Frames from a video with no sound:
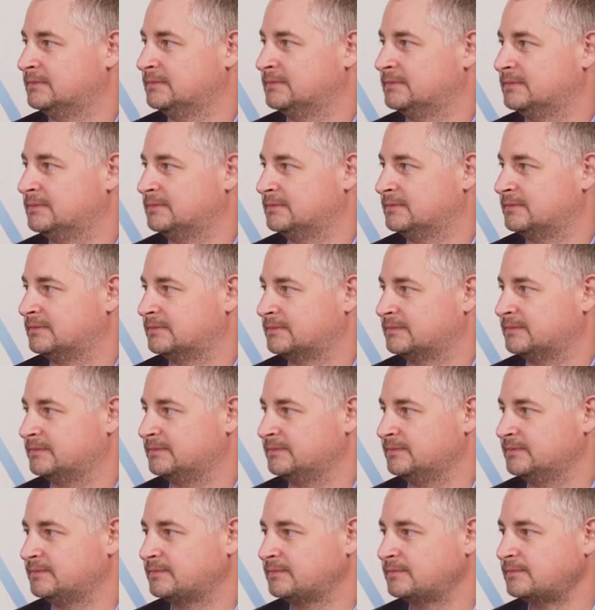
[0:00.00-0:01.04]

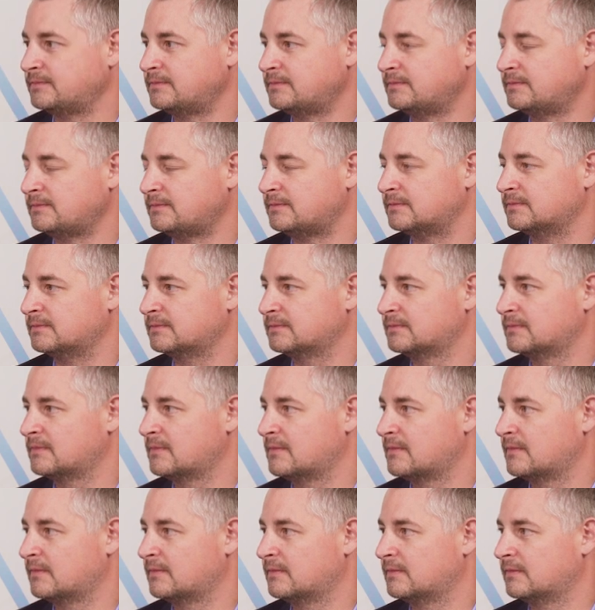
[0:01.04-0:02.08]

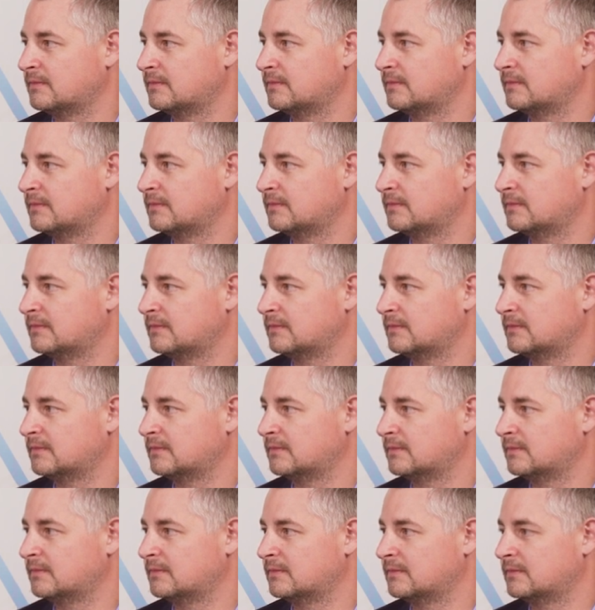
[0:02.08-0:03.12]

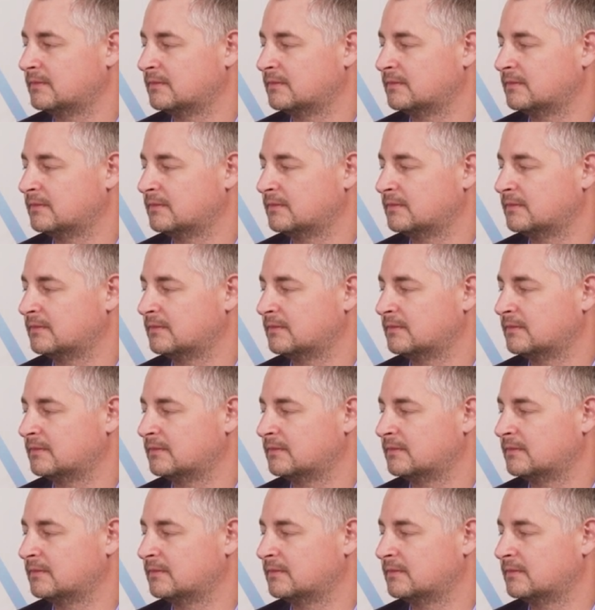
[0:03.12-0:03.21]
No words are spoken by the person on screen.